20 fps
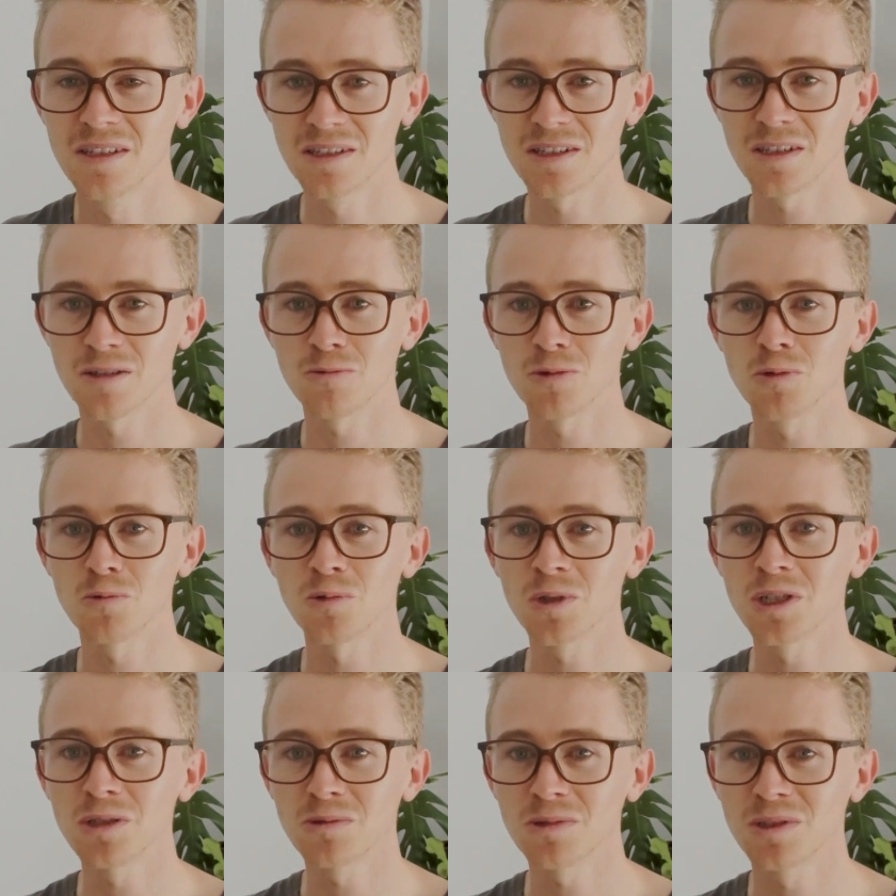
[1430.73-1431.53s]
So what
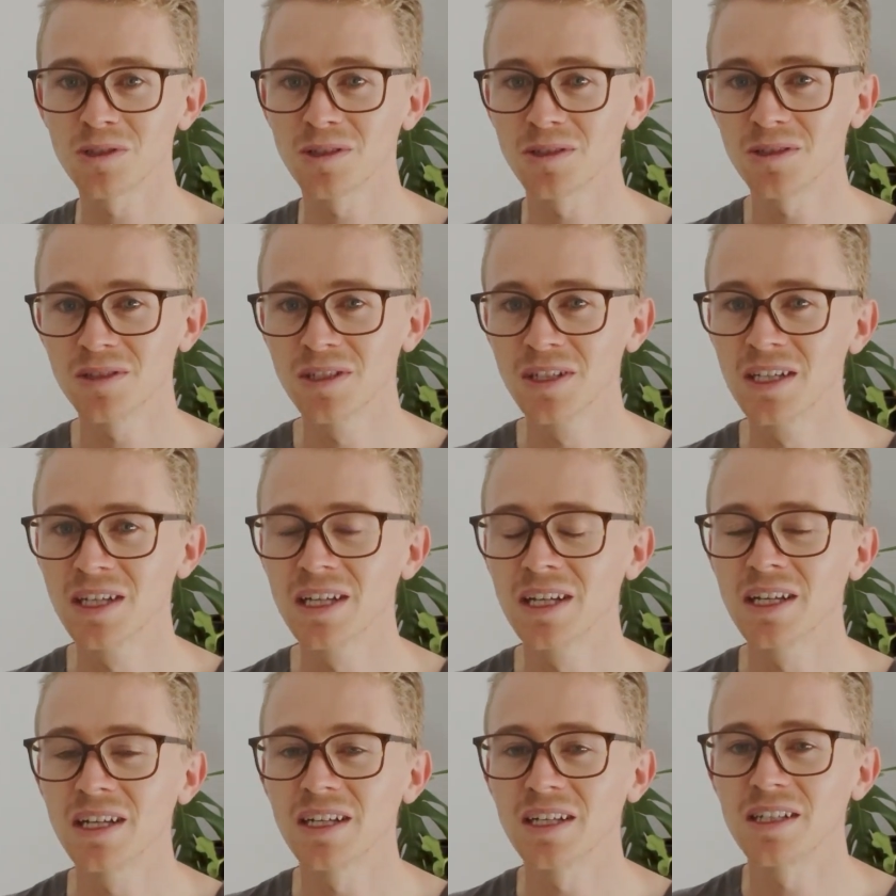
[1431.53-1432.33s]
we will do
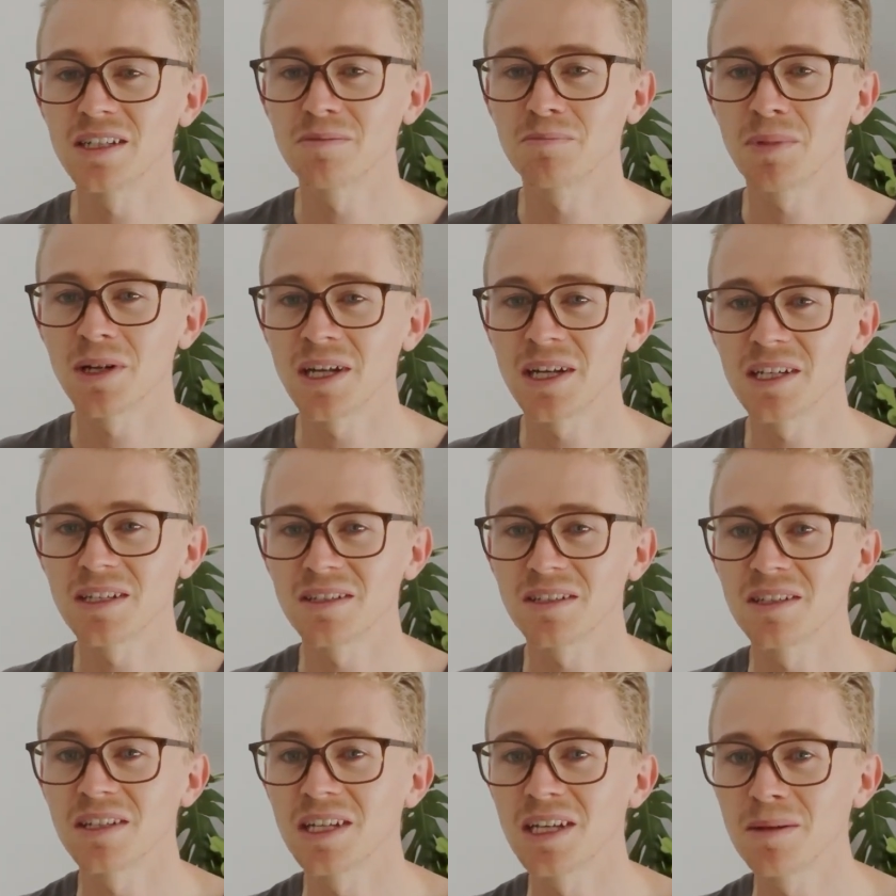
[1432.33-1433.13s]
is
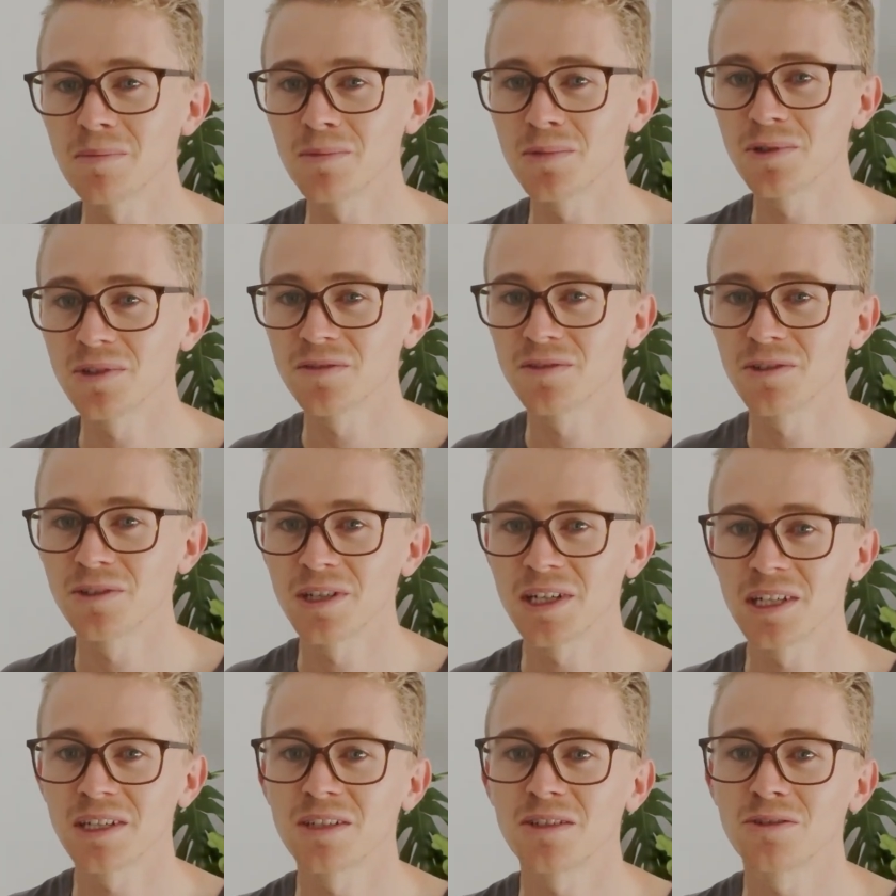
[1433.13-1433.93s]
paint a number of
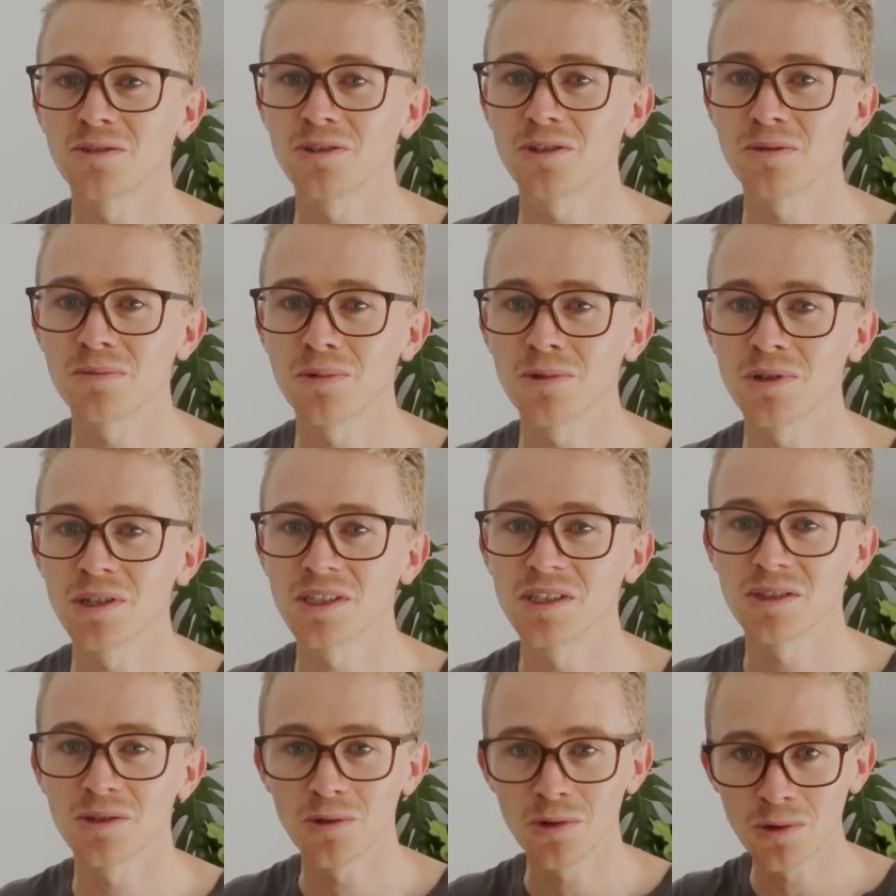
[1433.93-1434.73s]
ground control
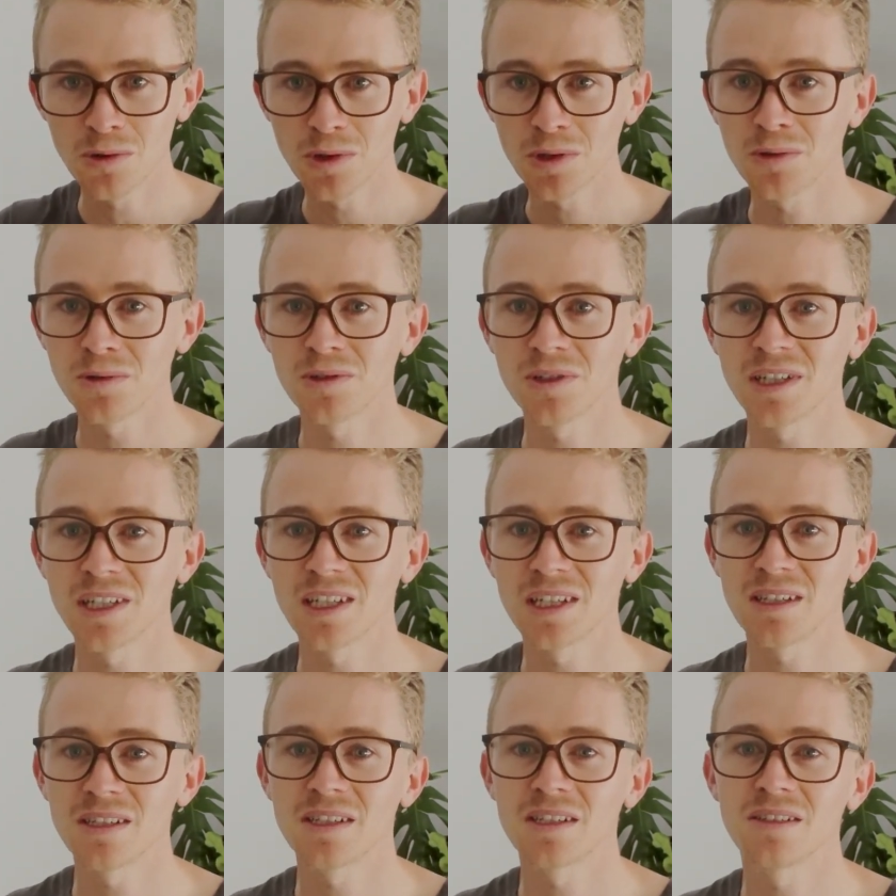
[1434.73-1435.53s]
points all
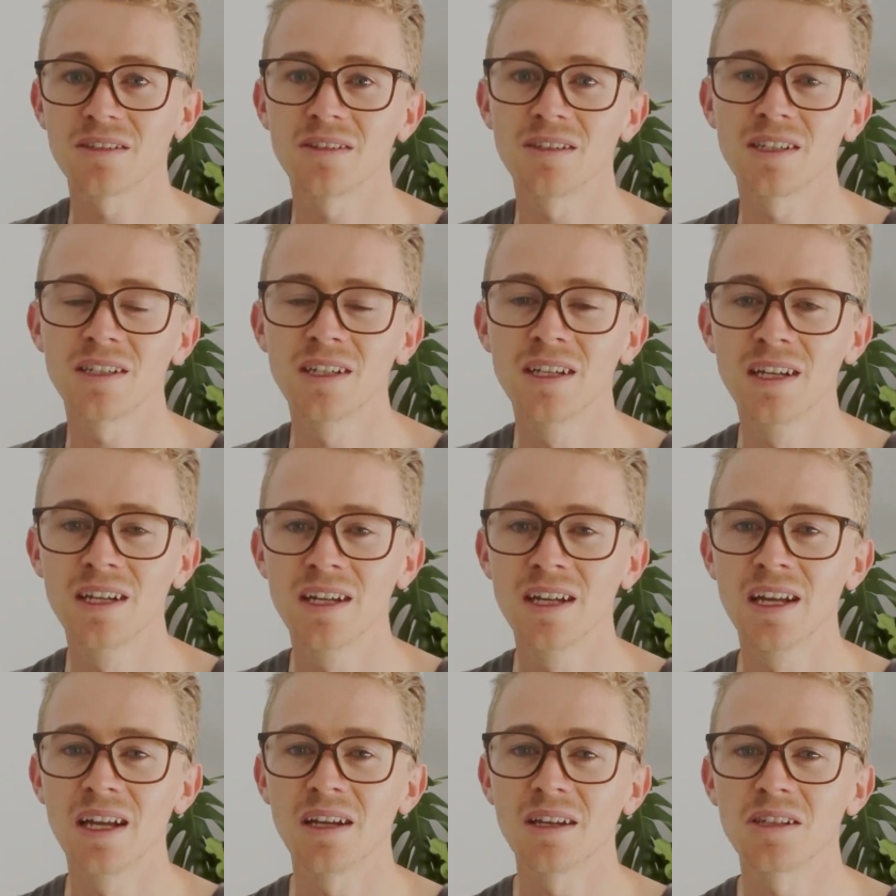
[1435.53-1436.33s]
throughout our site,
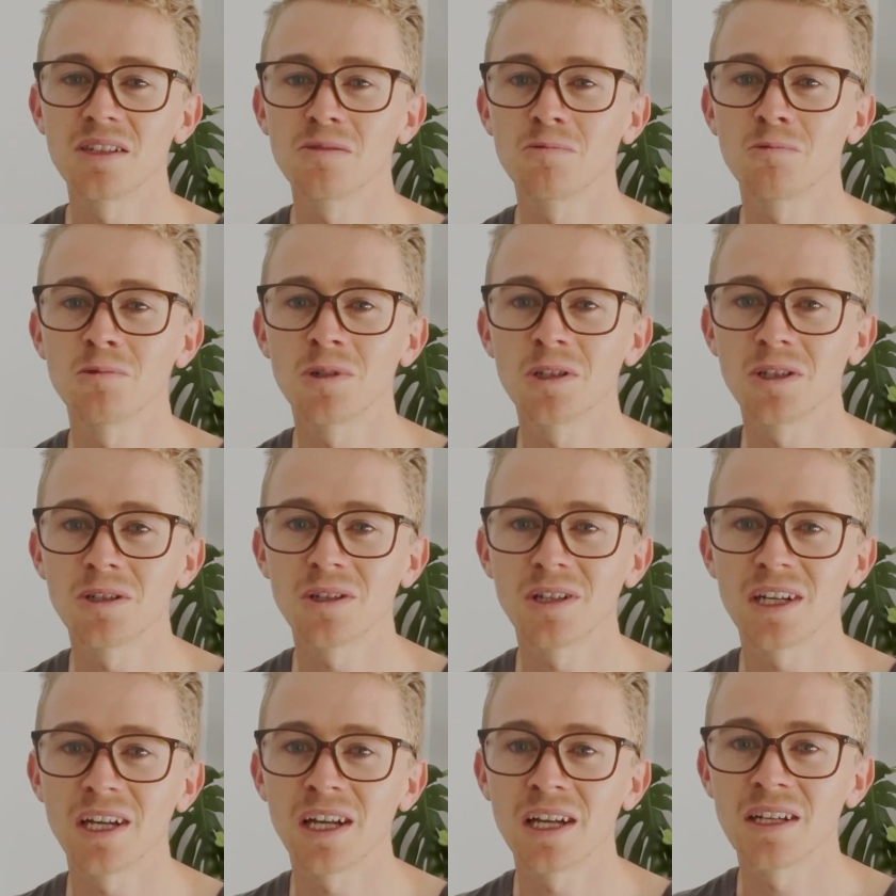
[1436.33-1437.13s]
as
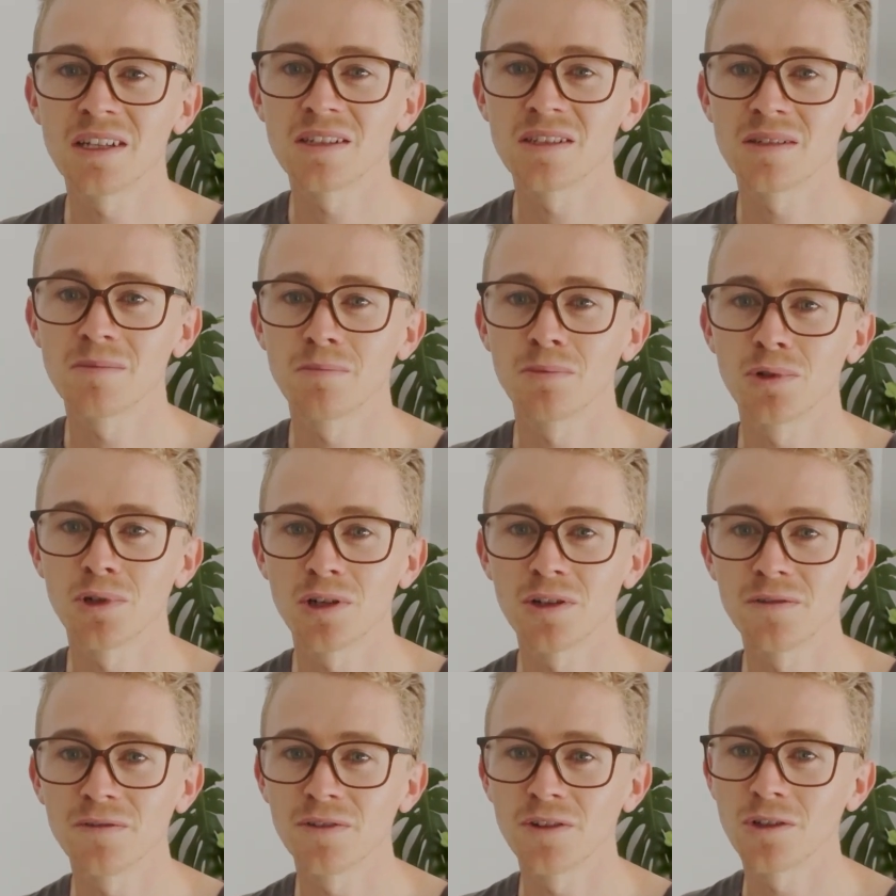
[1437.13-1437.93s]
well as
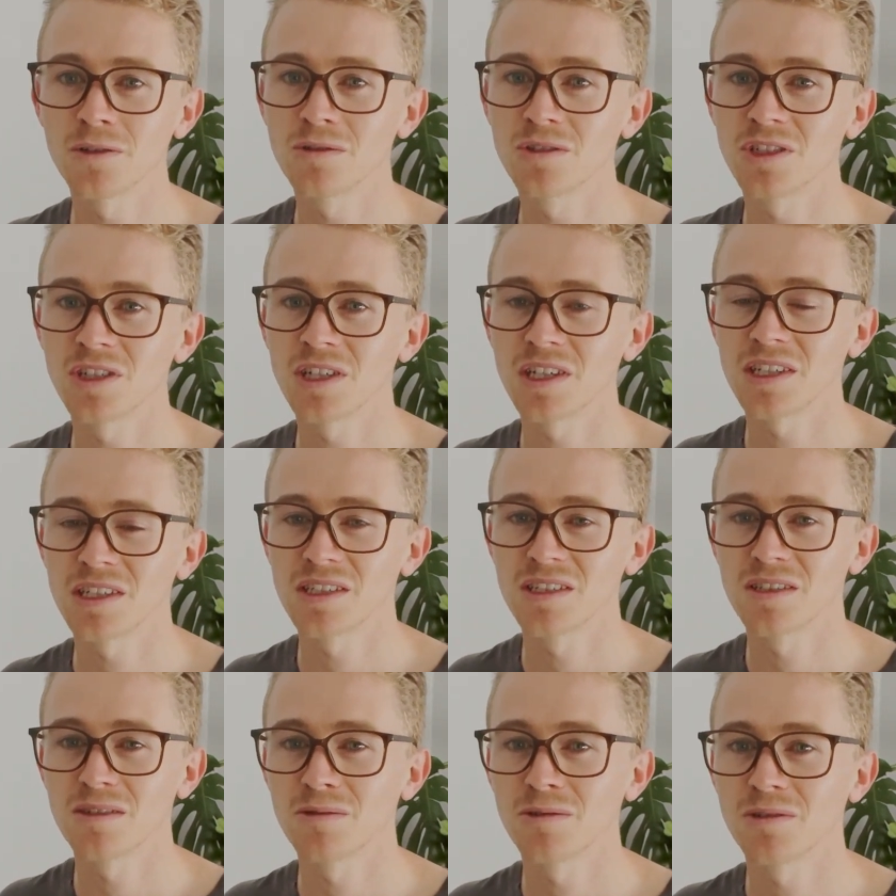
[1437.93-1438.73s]
profile
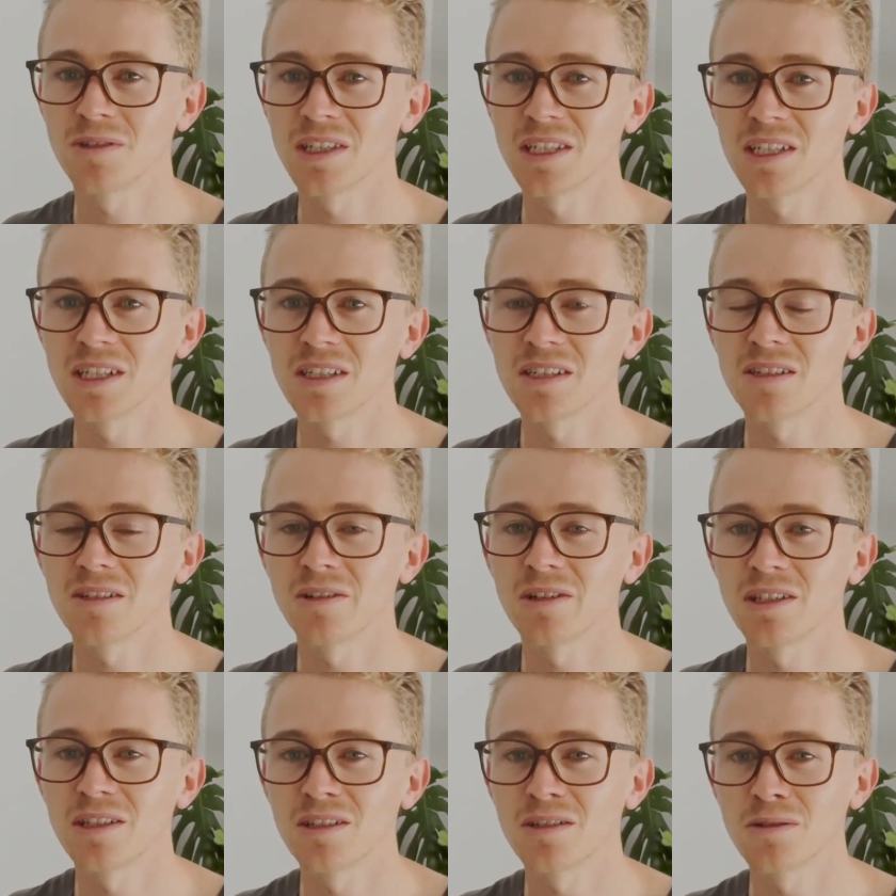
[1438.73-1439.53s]
checks throughout our
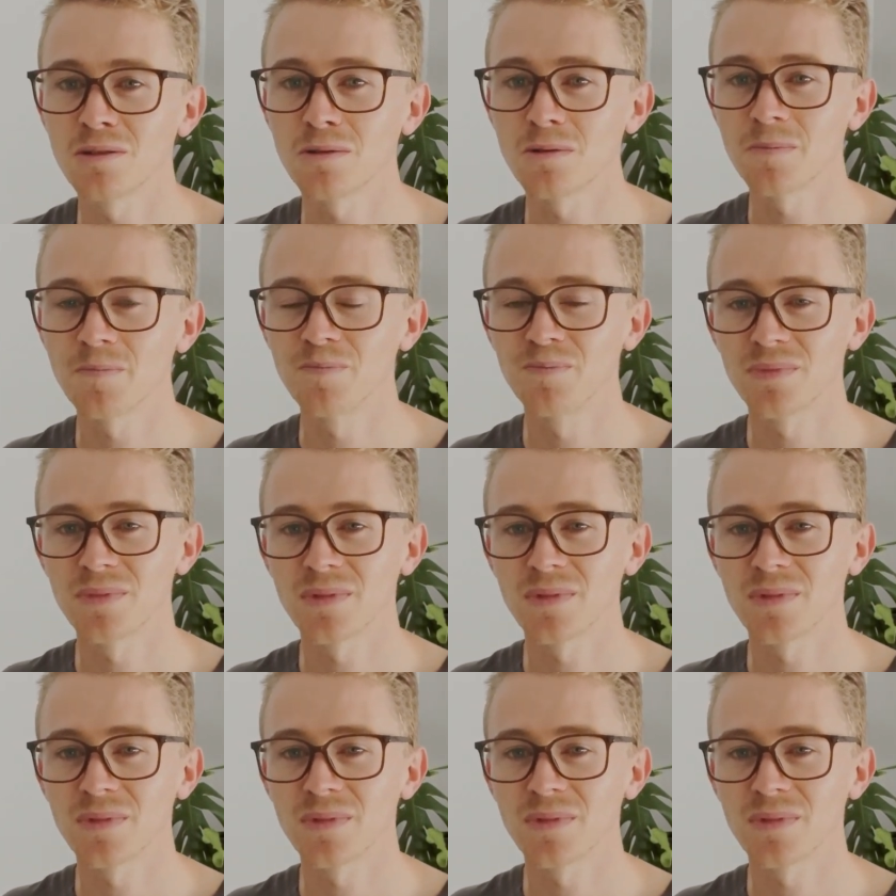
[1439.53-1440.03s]
site too.